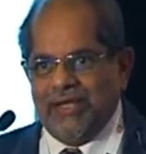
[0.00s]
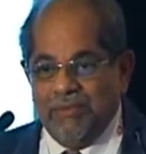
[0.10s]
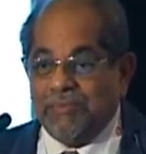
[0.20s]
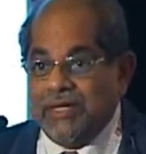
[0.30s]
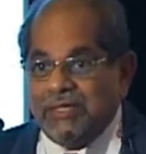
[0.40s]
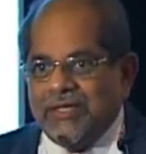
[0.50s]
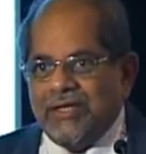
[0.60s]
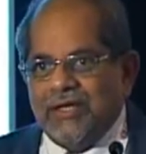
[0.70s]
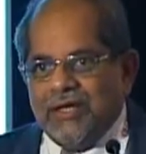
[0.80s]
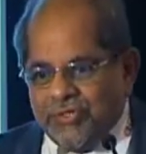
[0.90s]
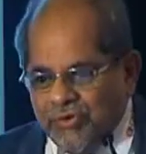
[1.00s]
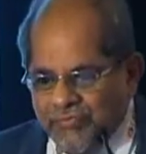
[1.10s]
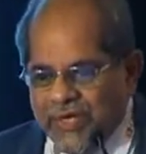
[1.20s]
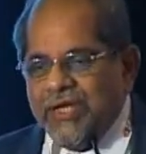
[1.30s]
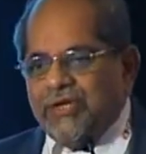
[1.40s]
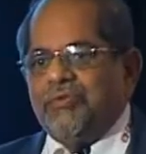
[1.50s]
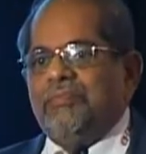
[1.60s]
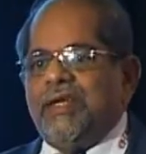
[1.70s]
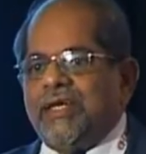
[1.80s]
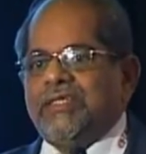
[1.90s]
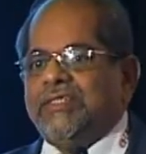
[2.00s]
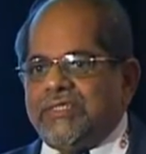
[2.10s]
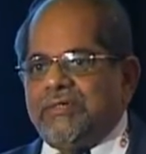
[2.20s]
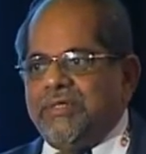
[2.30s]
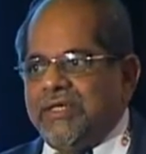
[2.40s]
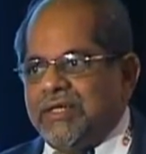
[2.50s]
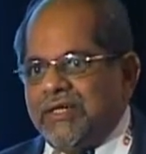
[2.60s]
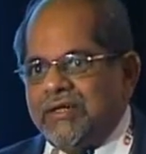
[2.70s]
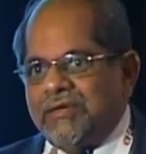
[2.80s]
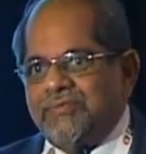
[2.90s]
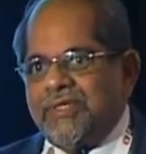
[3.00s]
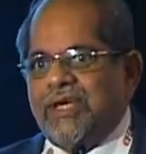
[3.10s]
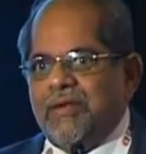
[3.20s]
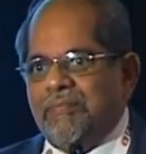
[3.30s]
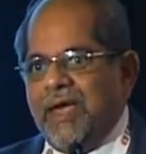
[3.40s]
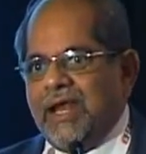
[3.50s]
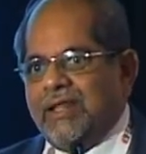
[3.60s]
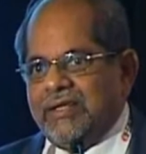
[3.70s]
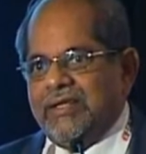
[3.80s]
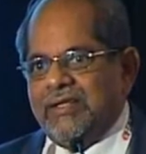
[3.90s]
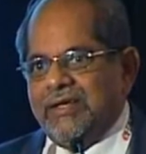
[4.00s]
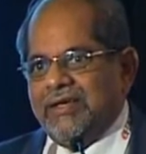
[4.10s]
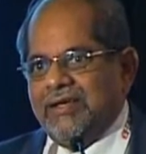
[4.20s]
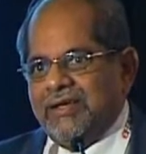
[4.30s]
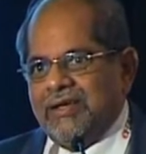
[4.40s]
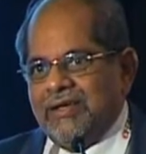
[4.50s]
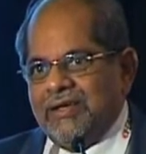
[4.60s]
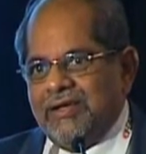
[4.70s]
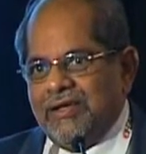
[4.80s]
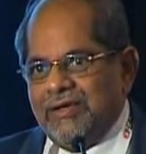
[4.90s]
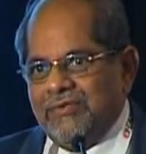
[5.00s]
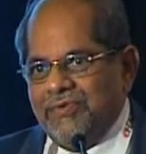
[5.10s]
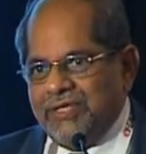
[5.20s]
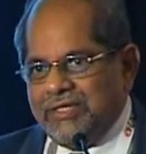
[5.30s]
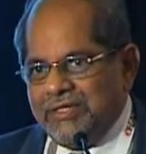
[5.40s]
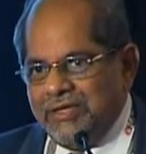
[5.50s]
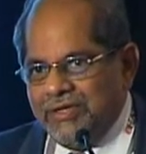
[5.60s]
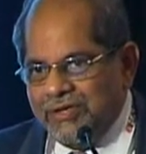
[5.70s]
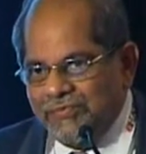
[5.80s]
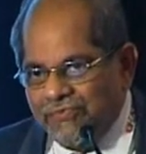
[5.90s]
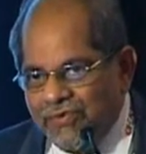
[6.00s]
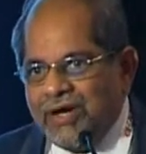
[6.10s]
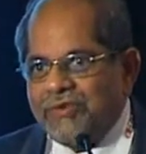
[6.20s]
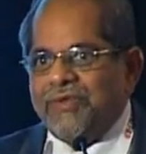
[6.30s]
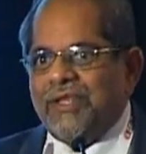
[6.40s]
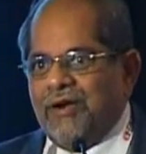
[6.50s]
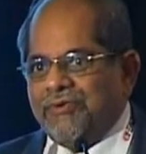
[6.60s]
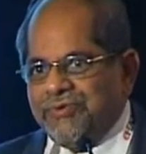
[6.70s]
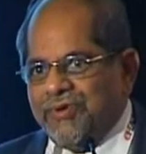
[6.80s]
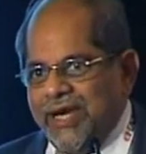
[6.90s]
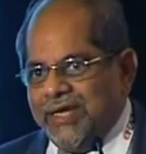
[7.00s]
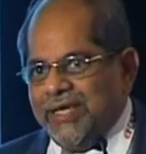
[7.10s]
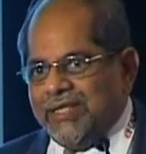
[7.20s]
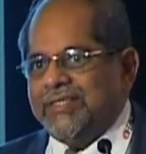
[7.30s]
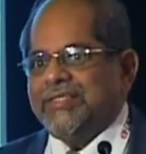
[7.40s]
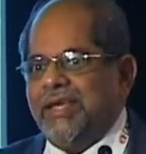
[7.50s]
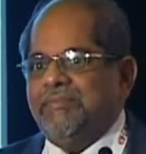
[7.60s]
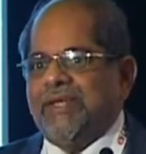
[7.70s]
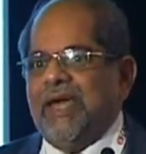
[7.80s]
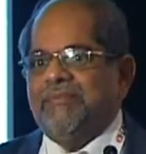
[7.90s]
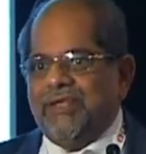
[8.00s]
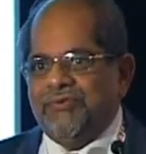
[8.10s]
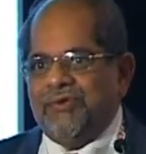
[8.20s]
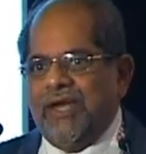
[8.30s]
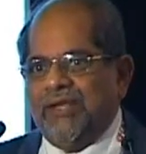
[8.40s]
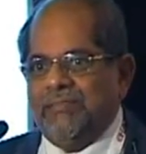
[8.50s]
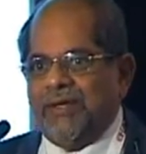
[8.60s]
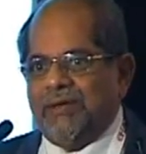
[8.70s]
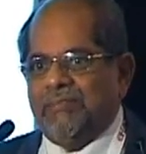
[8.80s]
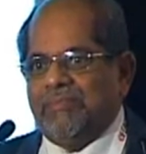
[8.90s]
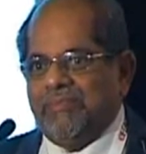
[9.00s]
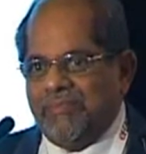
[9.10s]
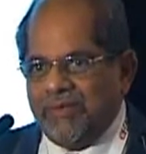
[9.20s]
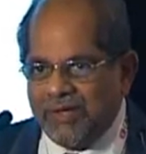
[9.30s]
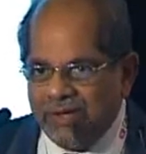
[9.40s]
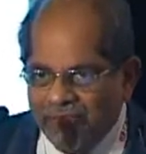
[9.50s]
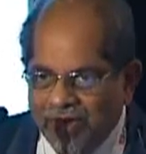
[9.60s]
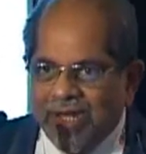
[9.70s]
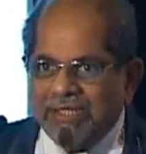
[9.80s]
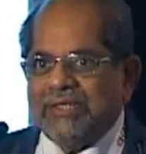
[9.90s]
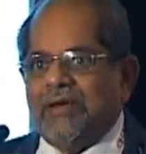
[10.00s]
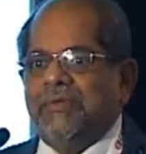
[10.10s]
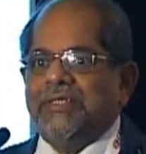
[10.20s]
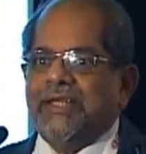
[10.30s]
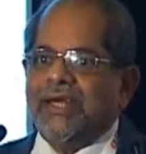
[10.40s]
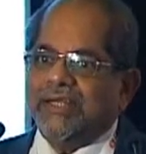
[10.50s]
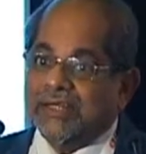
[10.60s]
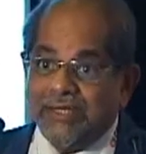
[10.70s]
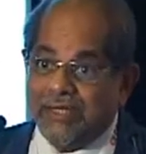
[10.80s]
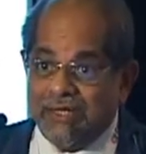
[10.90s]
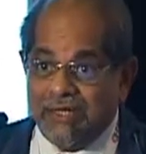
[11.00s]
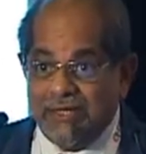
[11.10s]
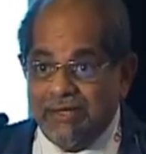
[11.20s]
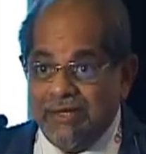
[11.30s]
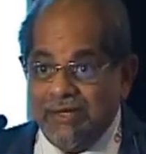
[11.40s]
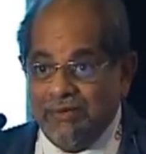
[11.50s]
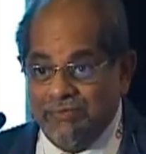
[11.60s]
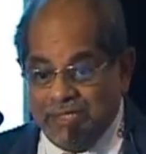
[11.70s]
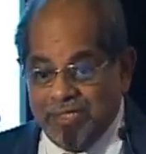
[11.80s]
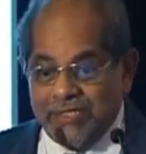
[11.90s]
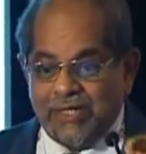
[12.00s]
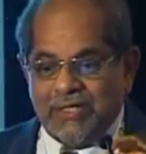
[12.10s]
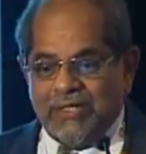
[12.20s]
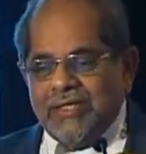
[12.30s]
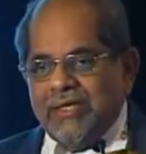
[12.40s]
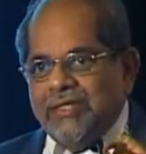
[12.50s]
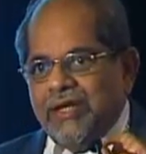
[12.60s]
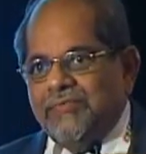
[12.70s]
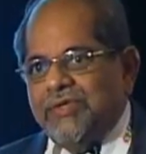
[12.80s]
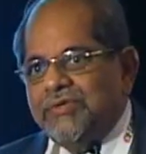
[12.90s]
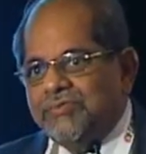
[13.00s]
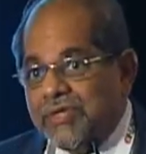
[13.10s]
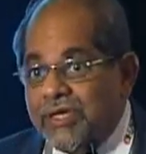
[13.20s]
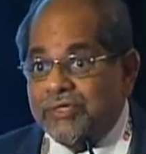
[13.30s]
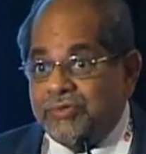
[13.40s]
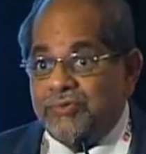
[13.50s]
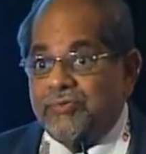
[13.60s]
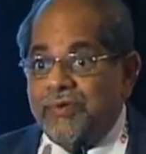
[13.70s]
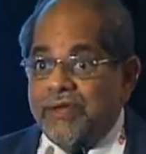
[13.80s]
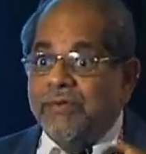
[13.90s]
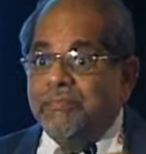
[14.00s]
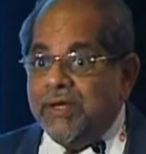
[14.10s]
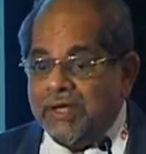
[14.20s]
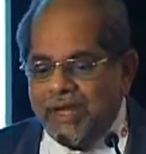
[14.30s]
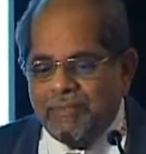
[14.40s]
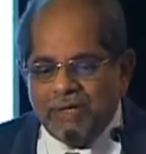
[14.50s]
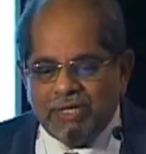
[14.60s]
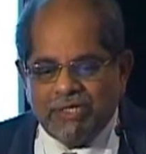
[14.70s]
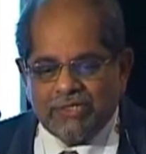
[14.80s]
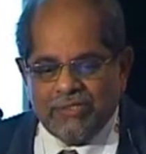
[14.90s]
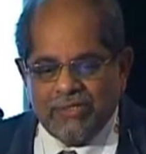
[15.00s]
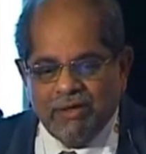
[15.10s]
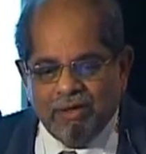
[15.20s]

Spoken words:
enabled. So we need to build a system here which are parallel, which work without UID. At the same time, when UID become well established, they are integrated, which is another thing that we need to think through when we build an application.